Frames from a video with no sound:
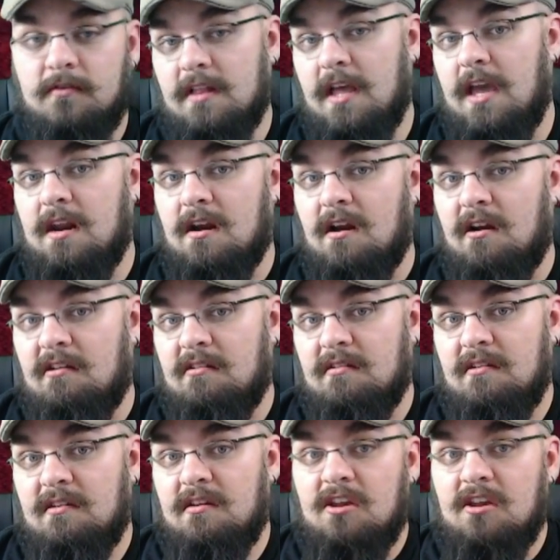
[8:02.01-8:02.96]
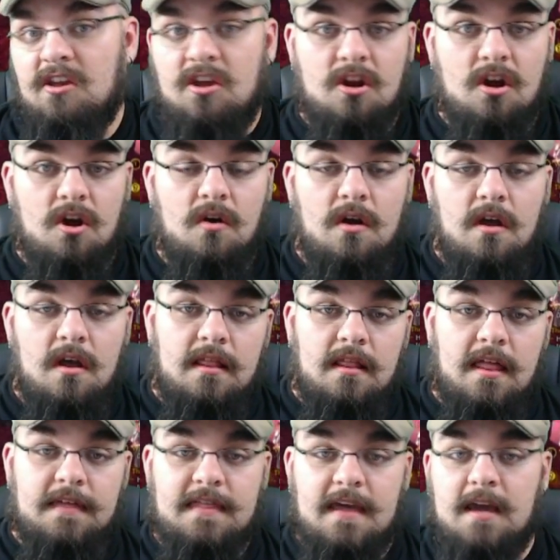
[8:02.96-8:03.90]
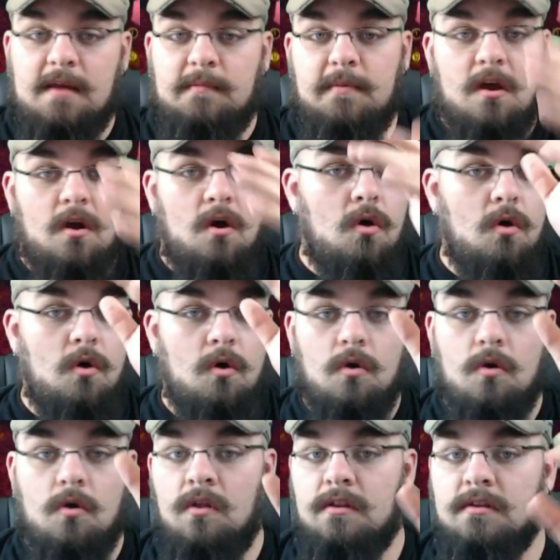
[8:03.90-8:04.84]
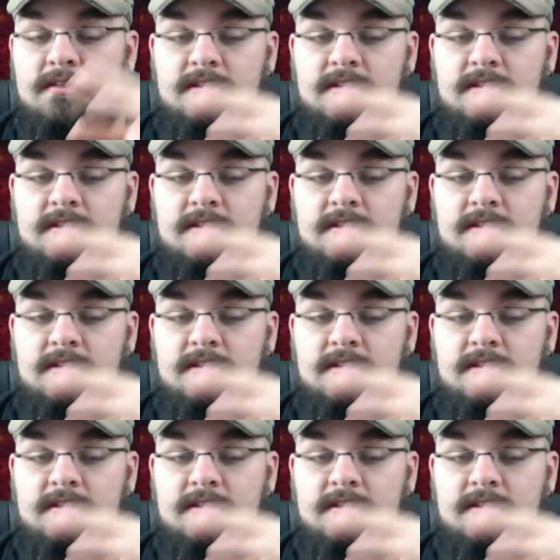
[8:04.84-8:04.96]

for later. That could be a whole